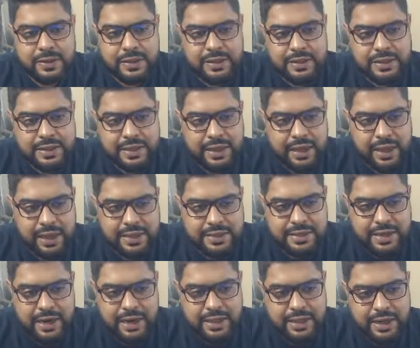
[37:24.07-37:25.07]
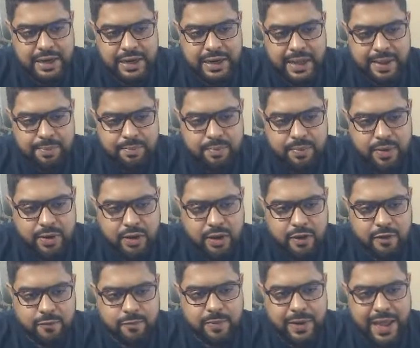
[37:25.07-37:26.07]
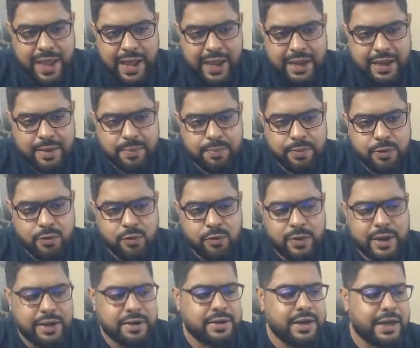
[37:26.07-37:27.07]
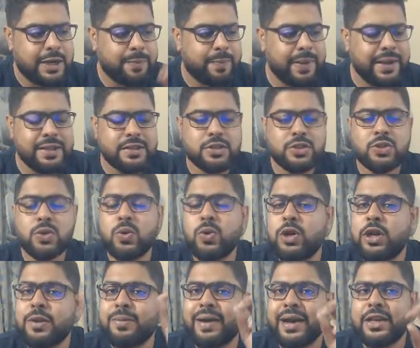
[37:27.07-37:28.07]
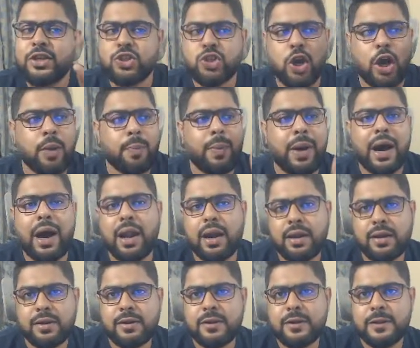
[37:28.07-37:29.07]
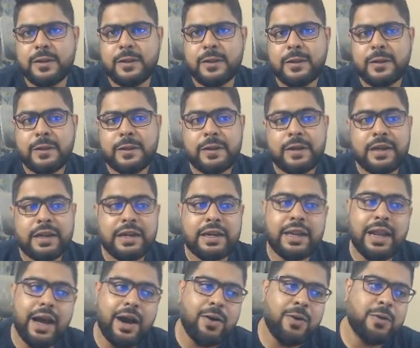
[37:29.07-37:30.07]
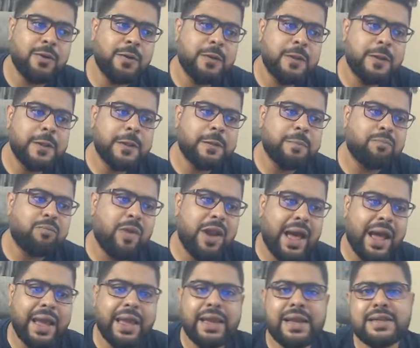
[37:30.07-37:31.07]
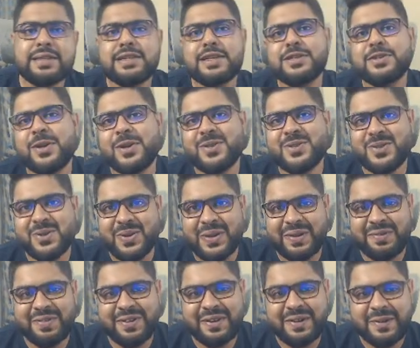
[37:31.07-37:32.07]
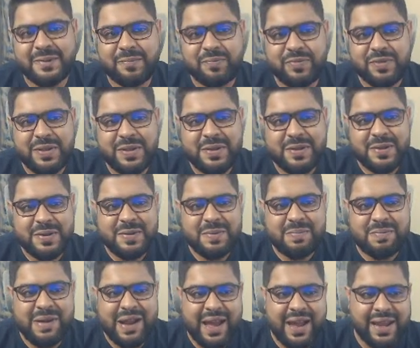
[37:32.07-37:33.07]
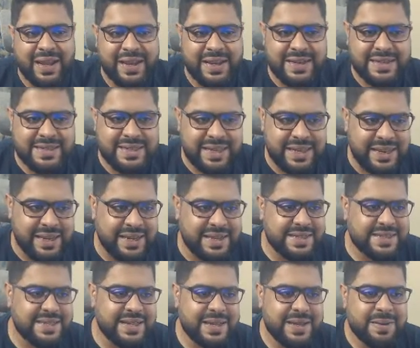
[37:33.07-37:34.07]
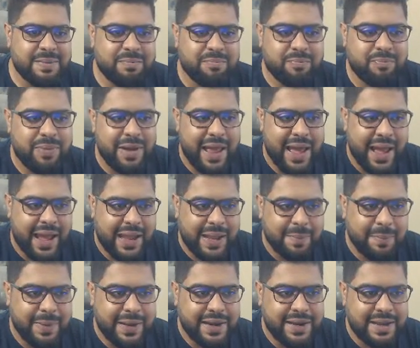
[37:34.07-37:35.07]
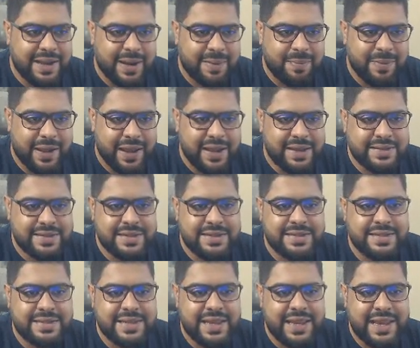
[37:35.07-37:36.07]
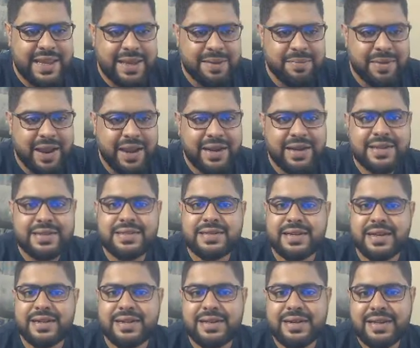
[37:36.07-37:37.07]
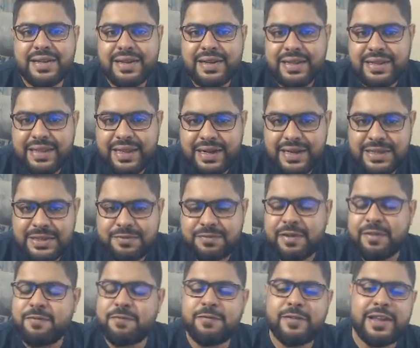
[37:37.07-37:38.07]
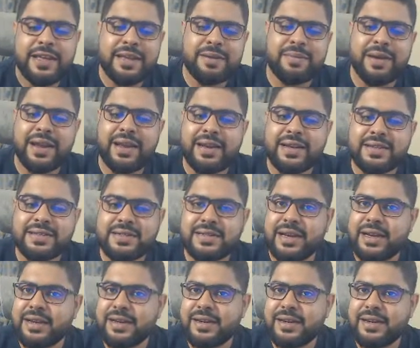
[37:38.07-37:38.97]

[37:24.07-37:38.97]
These are the number of black, blue and red pens sold by shop R. Now, price is also given. Price is, black pen ka price is C minus 10. That is 50 minus 10.